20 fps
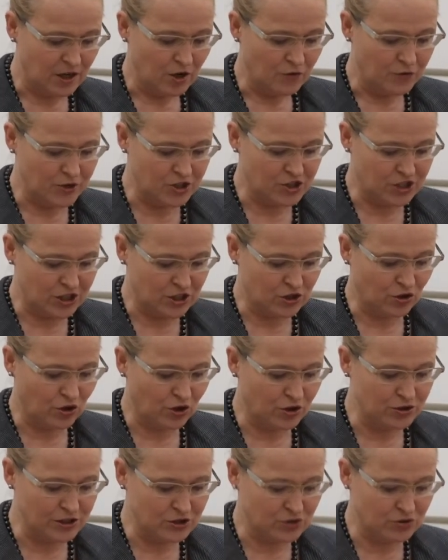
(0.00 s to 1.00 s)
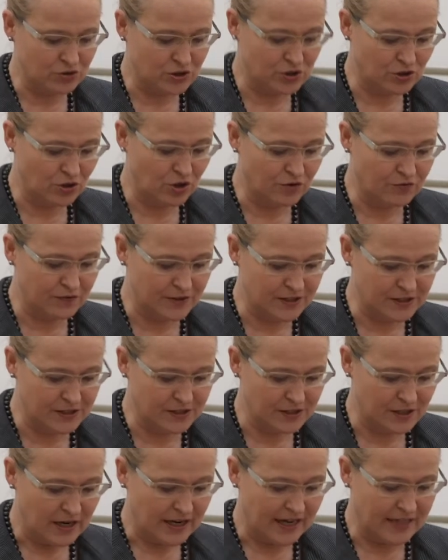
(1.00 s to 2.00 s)
which according to
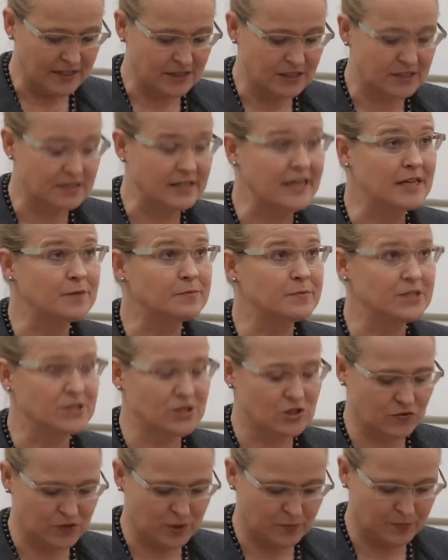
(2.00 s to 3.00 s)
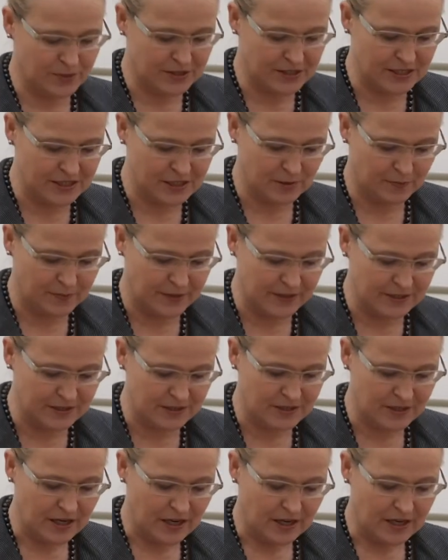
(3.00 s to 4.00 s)
surveys and the statements of the
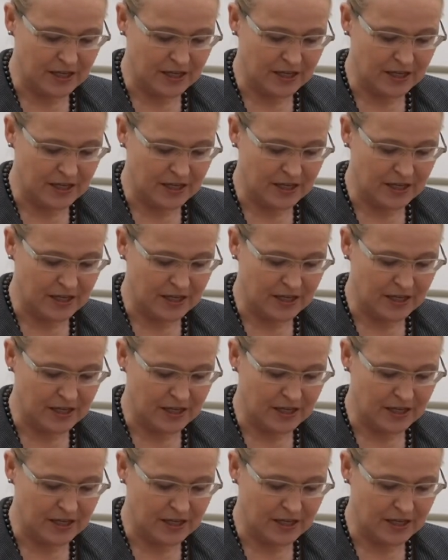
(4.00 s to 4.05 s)
participants